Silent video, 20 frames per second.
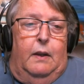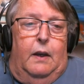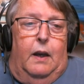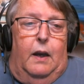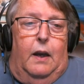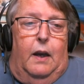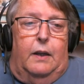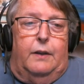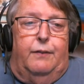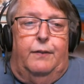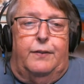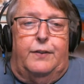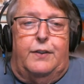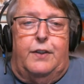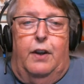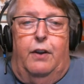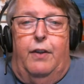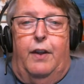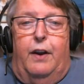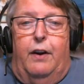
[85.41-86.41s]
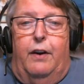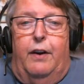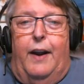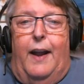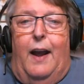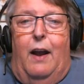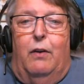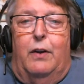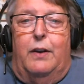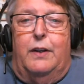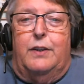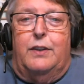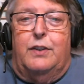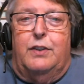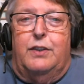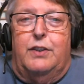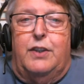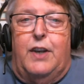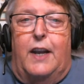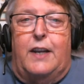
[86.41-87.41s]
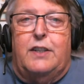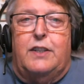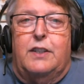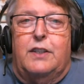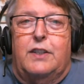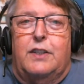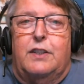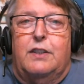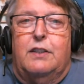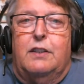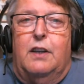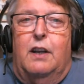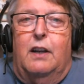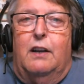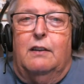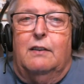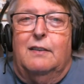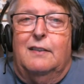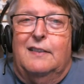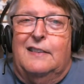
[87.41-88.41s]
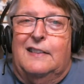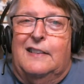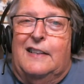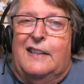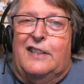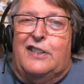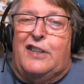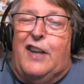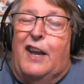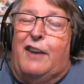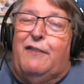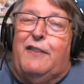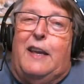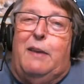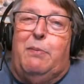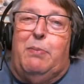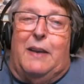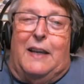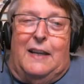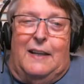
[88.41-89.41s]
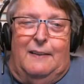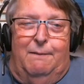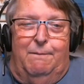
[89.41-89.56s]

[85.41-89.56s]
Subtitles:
So they're now in Jason's safekeeping.